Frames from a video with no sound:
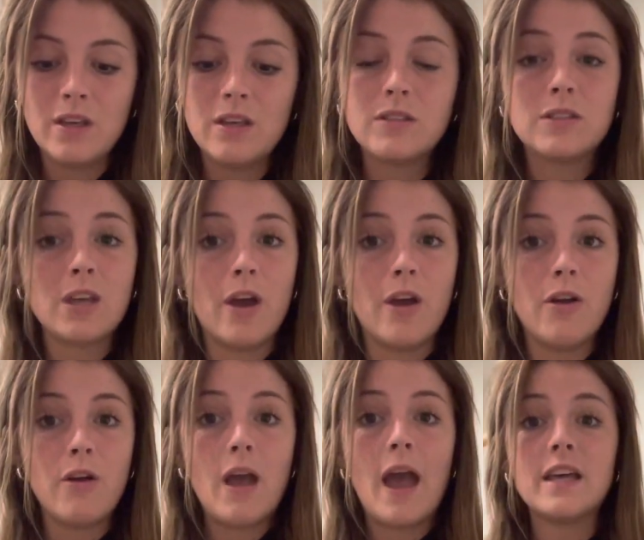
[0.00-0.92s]
So,
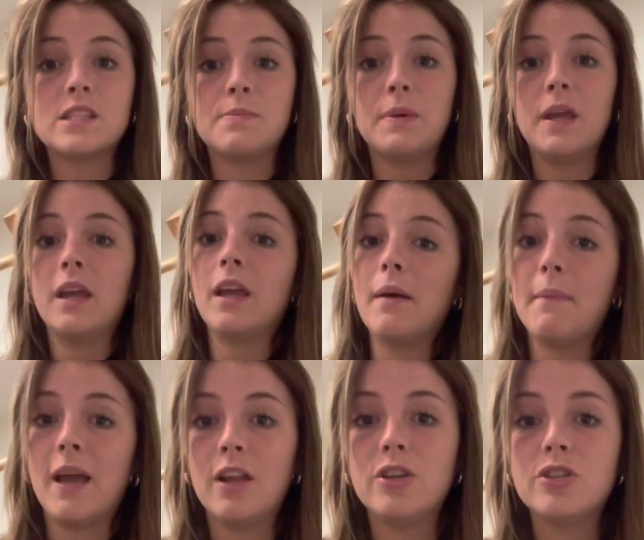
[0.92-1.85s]
as being a
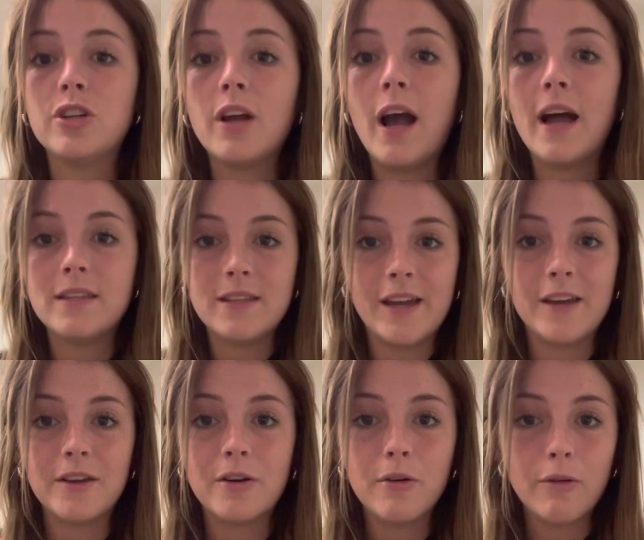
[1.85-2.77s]
manager at a
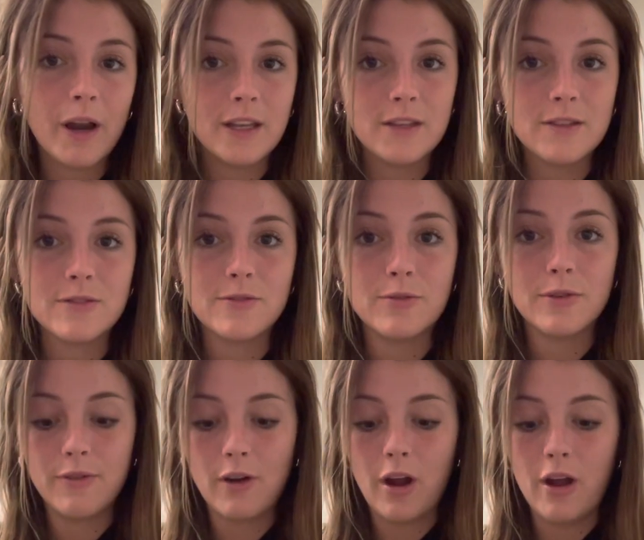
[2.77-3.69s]
technical running store
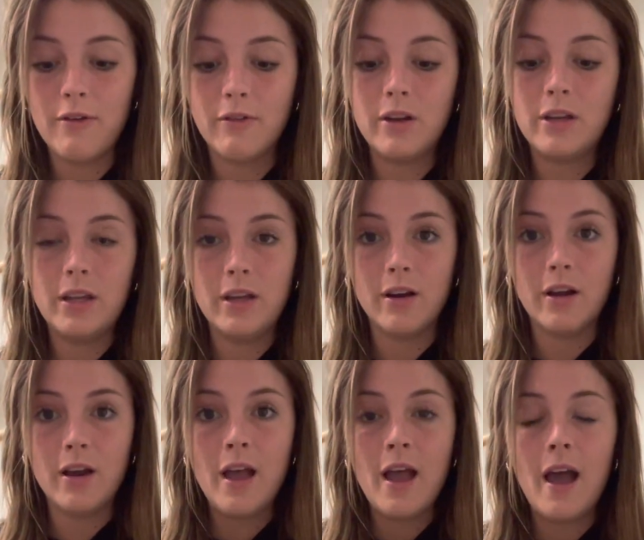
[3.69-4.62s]
for over a
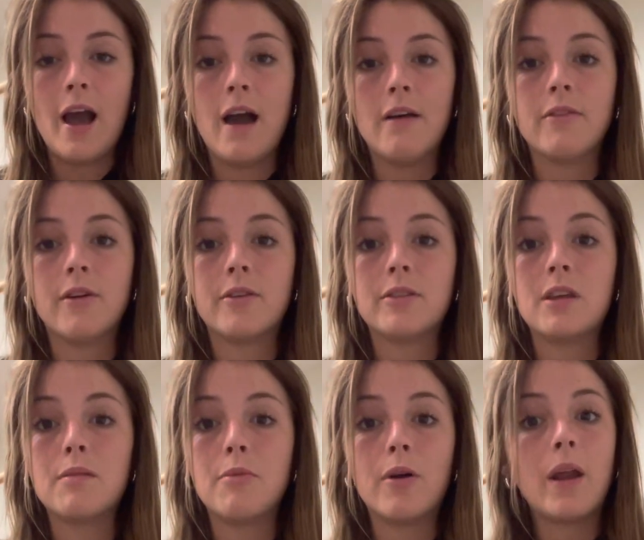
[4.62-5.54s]
year, I have learned the
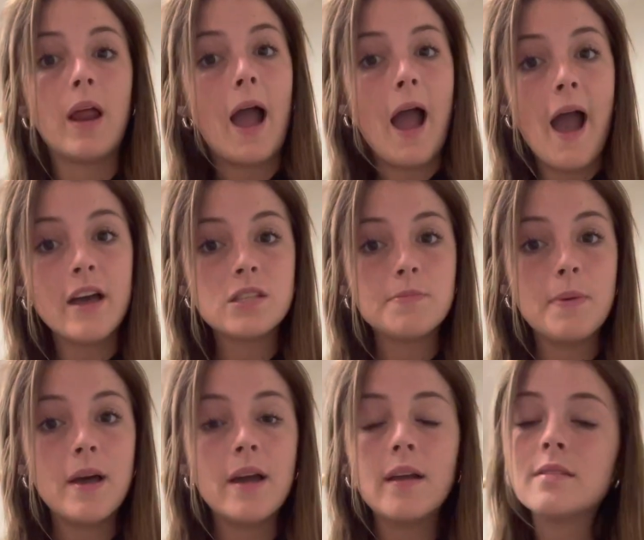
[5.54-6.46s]
important
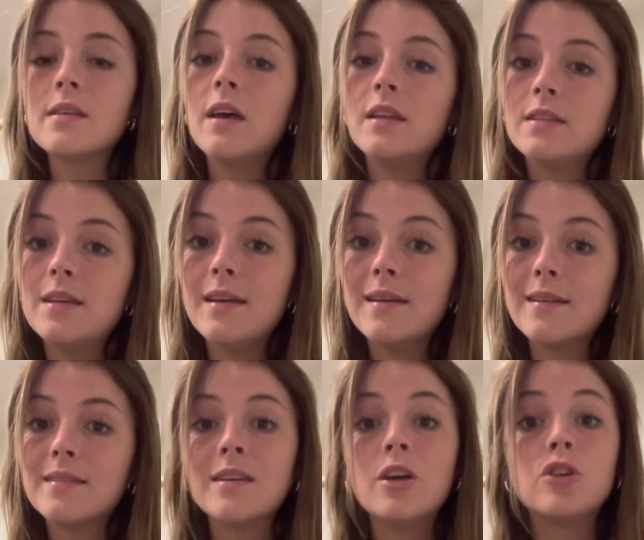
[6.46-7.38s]
aspects,
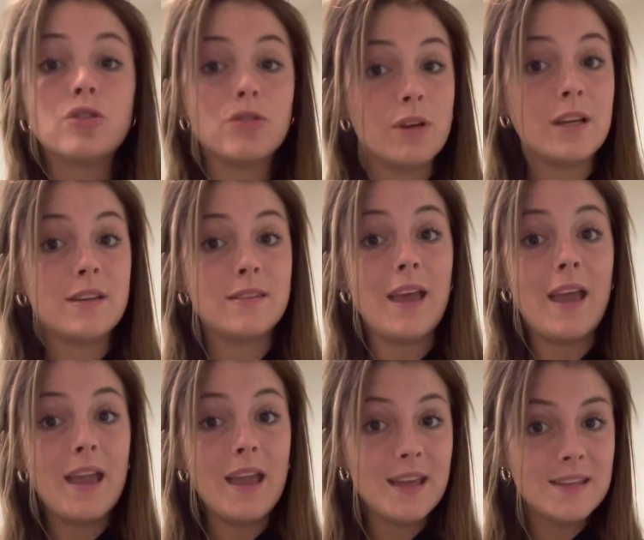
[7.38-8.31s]
tips, tricks,
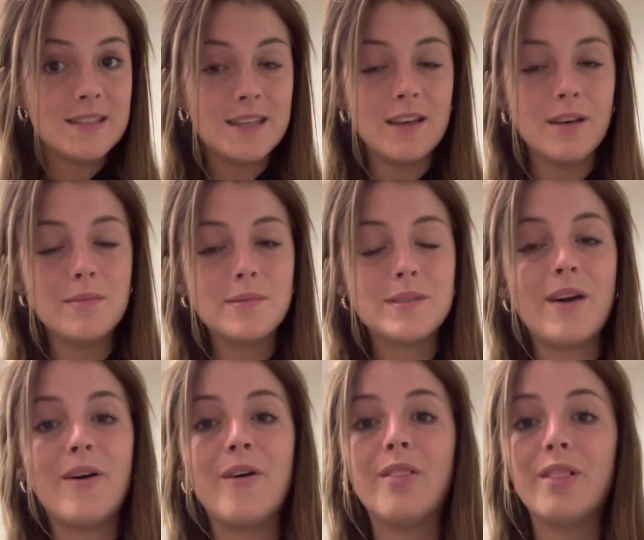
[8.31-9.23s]
and tips
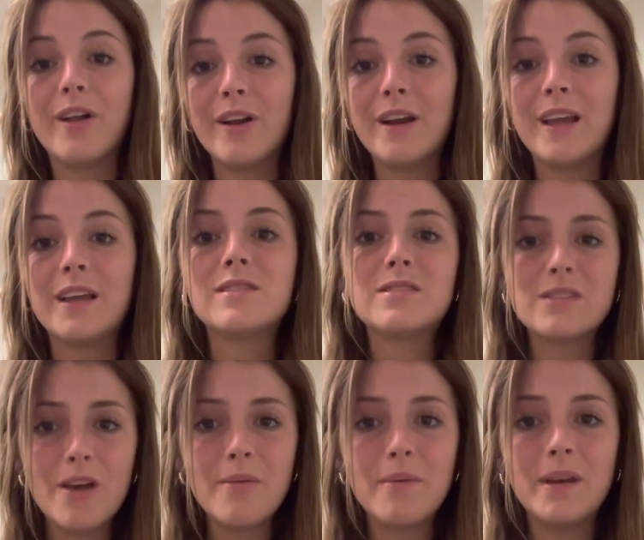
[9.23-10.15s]
on learning
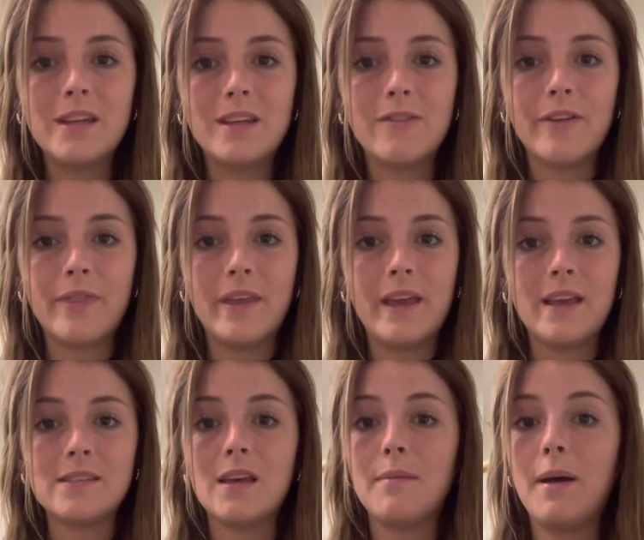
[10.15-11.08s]
so many different
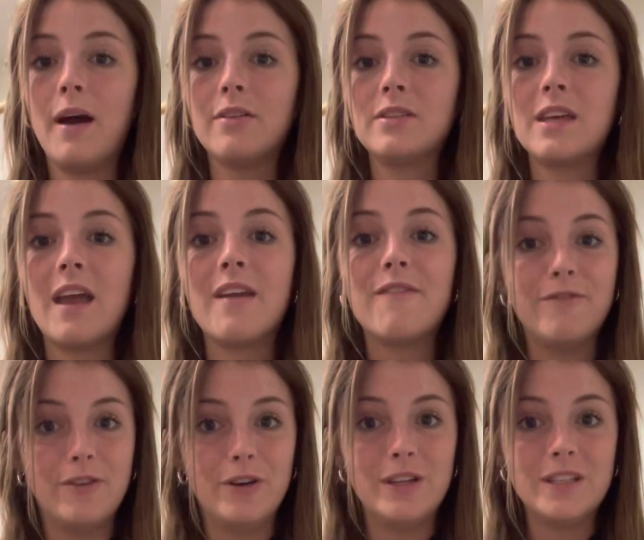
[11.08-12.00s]
things about a
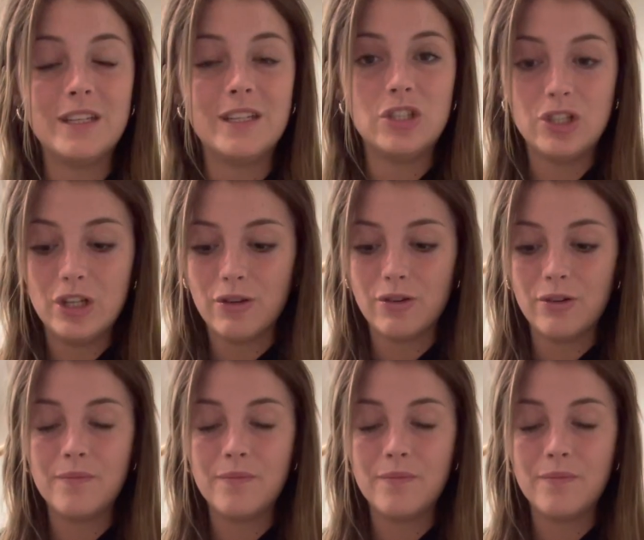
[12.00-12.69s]
foot in general.